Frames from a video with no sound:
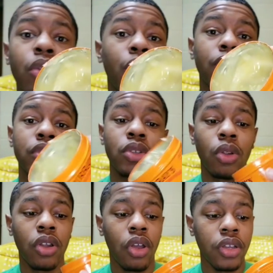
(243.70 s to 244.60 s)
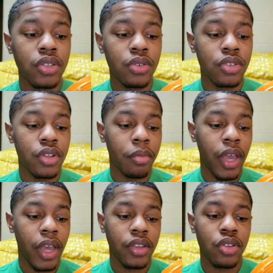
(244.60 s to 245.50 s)
liquid for so long. It's gonna turn
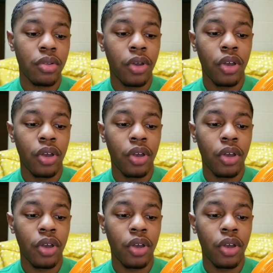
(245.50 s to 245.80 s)
back into the